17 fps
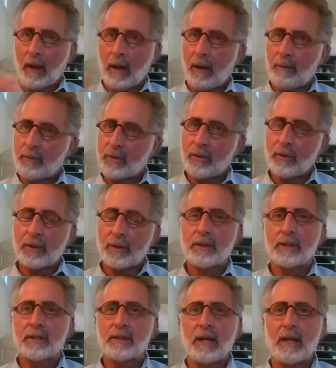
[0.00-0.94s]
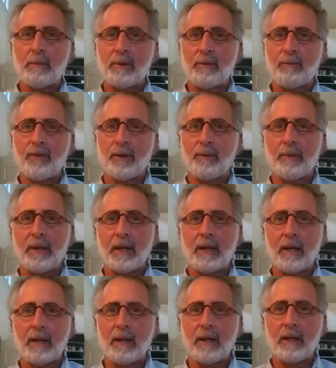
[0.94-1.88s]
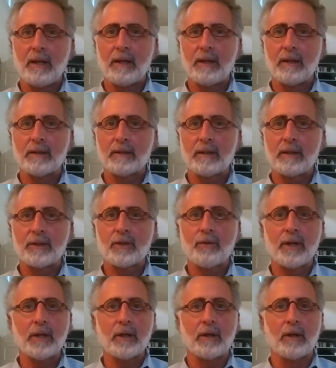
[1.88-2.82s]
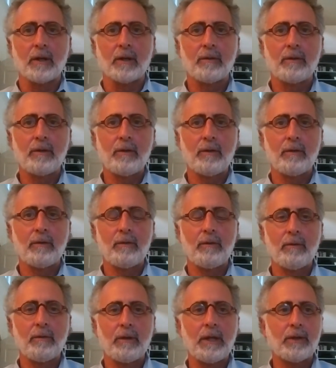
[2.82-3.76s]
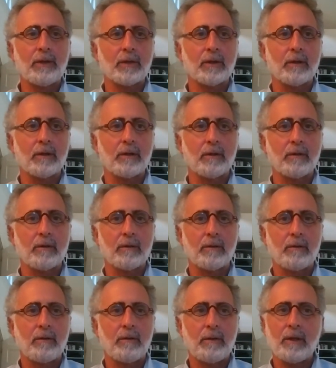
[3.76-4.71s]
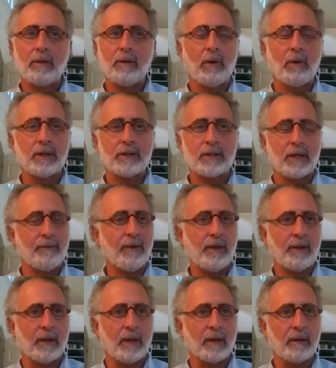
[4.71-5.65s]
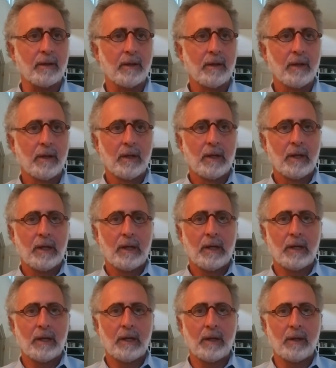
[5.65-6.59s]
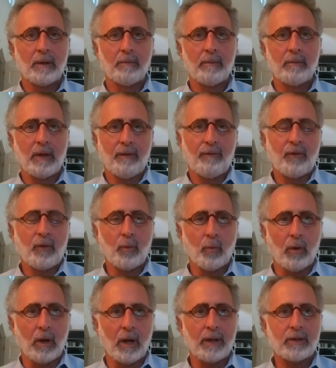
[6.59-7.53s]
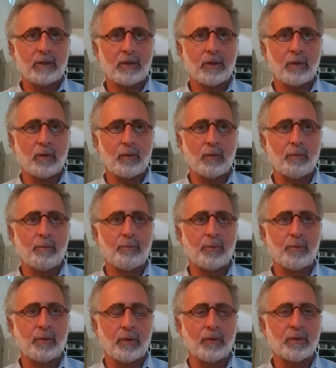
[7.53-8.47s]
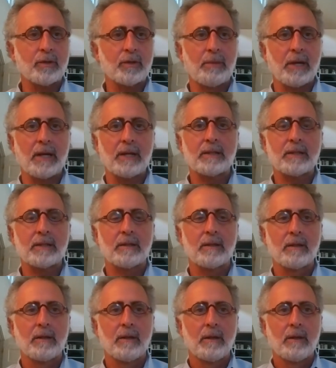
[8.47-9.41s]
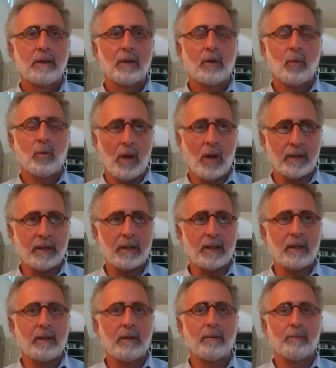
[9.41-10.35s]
I'm sure it's the same in filmmaking, is critical. You need to watch everything if you want to produce the best quality